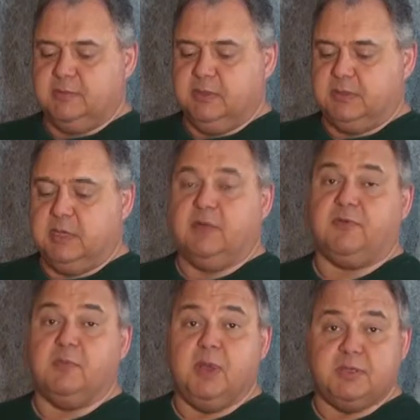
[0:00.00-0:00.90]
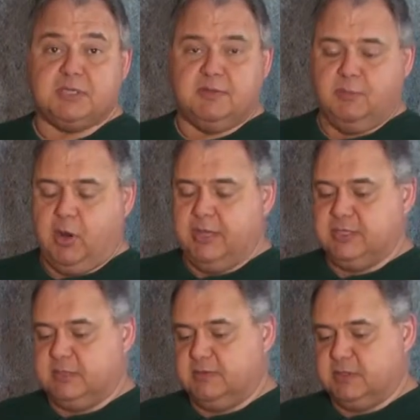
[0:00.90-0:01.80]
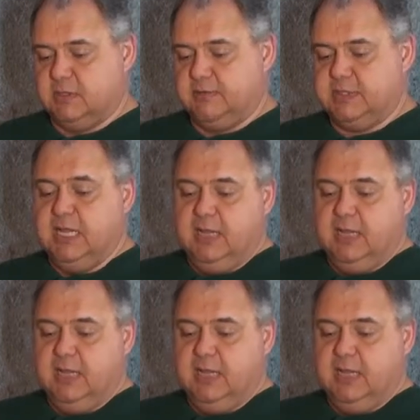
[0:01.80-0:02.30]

military for most of the branches of service.